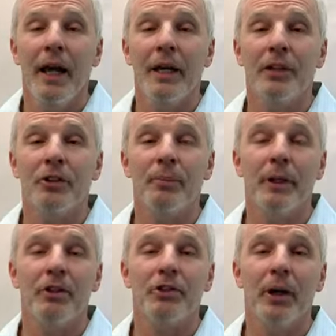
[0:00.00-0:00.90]
and it's a
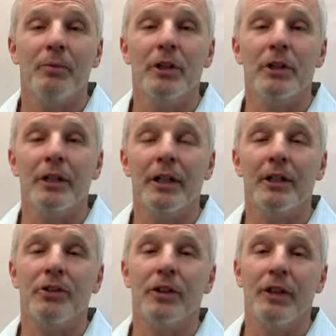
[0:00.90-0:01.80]
big subject, and
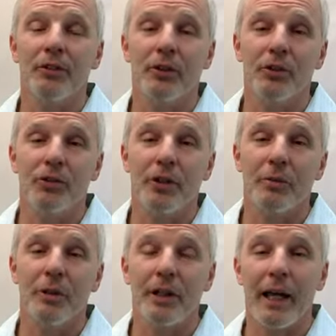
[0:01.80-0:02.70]
it's a difficult
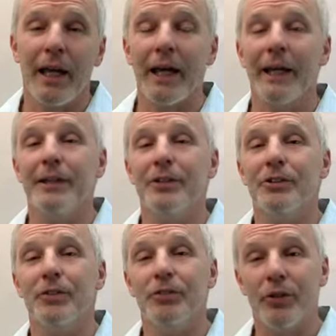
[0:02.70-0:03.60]
subject, and it's
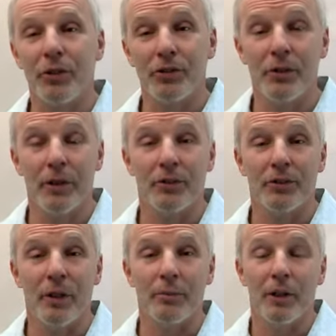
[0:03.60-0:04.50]
a frustrating
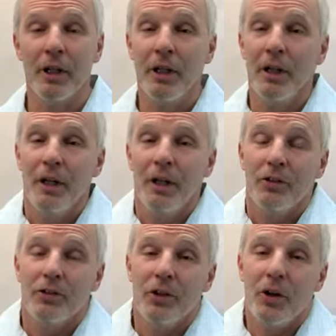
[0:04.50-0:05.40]
subject.
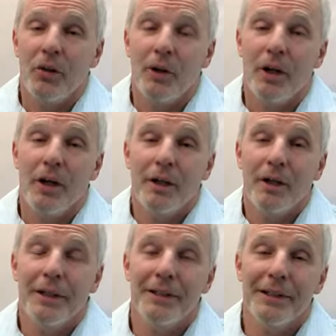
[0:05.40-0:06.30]
So
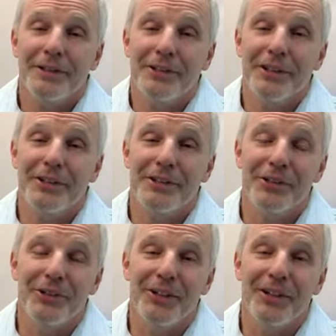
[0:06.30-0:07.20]
let's get
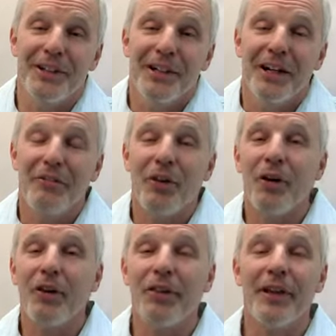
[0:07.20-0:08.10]
to it. Of
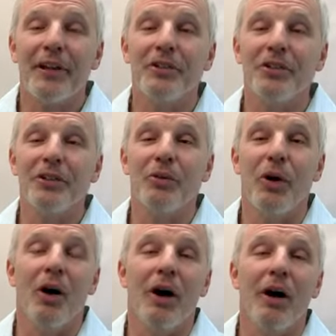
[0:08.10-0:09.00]
all the things to
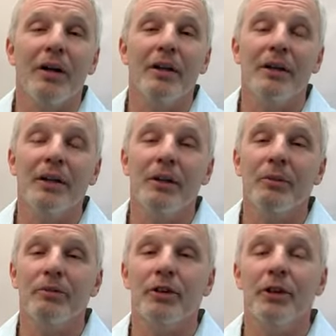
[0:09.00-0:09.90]
draw, the
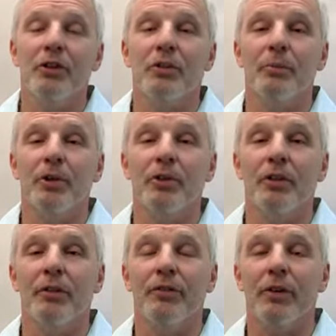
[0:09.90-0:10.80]
human figure is the most
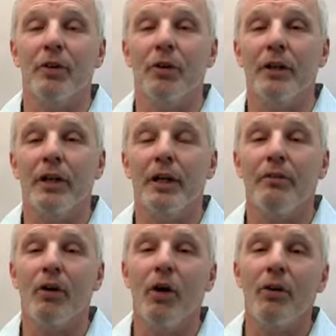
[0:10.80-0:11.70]
difficult, and
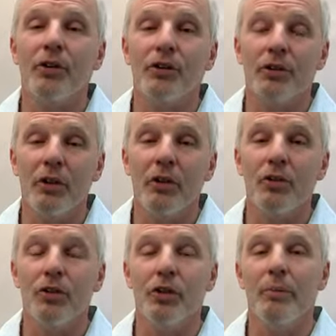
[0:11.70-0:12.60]
of all the
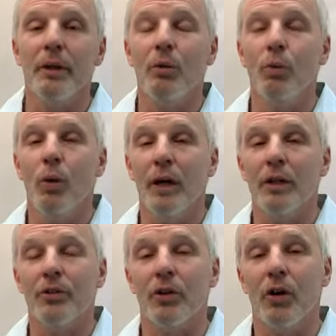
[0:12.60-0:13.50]
skills to be one
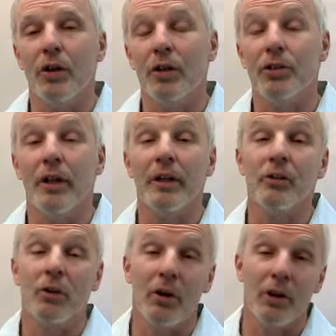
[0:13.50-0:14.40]
as an artist, I think
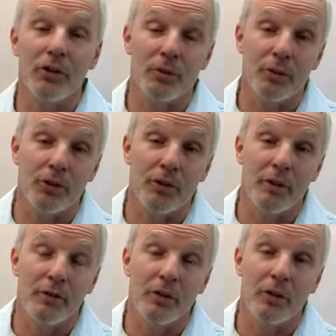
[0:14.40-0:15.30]
drawing is the most
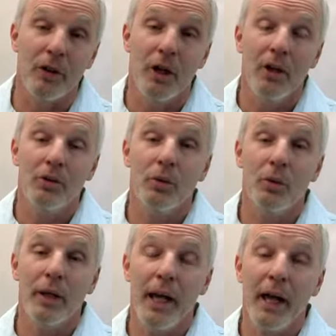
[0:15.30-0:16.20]
difficult. So
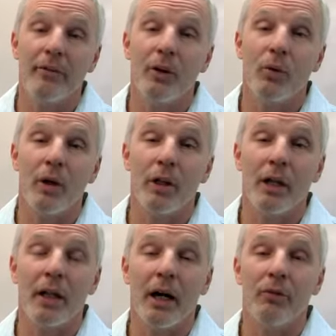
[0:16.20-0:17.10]
we have our work
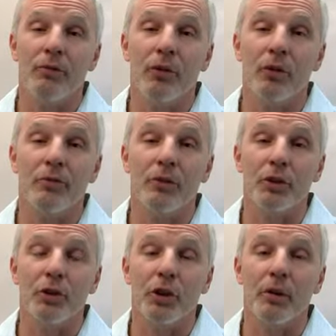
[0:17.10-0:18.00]
cut out for us for
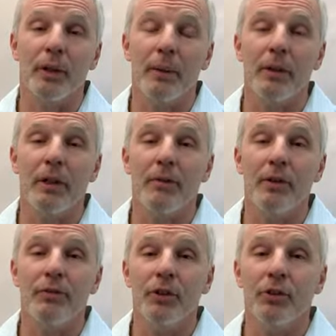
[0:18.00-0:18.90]
sure, but I'm going to give you
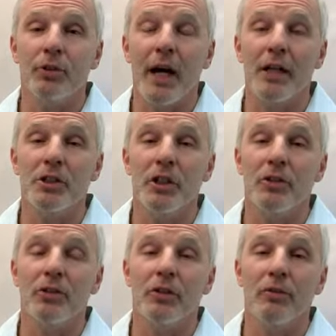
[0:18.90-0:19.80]
a few
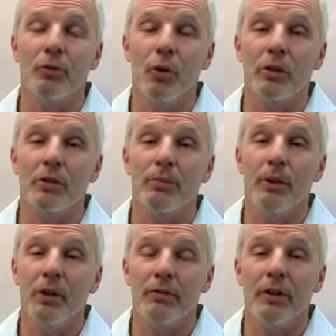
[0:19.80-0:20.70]
strategies that have worked
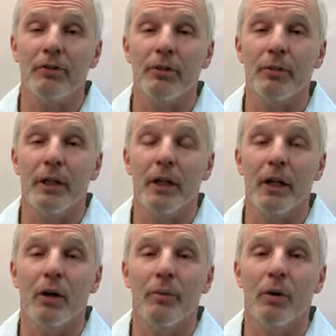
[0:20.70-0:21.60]
beautifully for me, and I
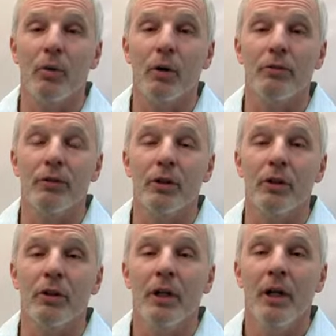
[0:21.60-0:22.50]
hope they'll work for
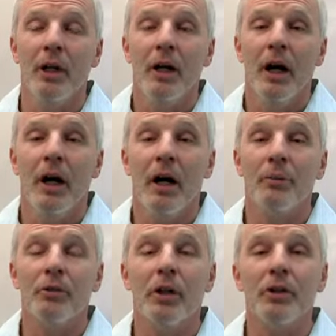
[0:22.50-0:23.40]
you.
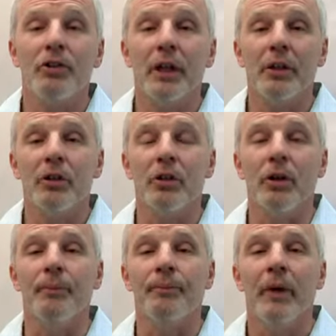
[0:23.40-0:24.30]
So let's get to
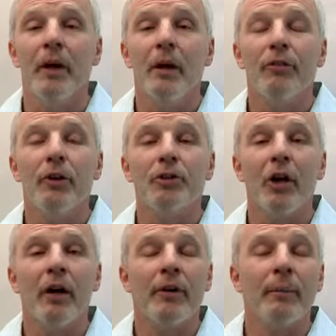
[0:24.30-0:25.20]
it. First
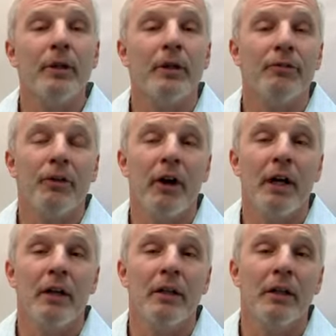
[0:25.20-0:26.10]
off, I'm going to
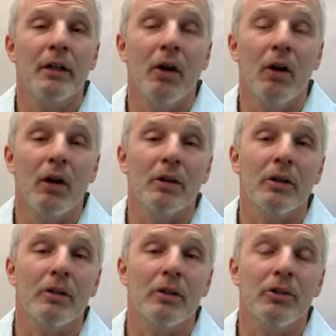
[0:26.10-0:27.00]
define art,
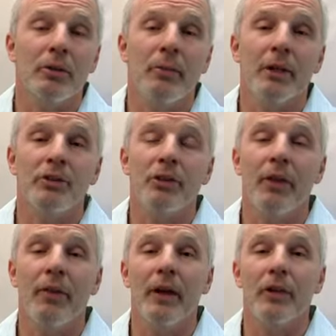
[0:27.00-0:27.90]
just to make
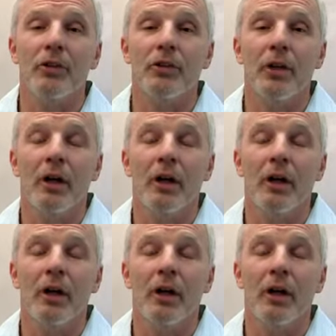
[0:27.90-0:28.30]
things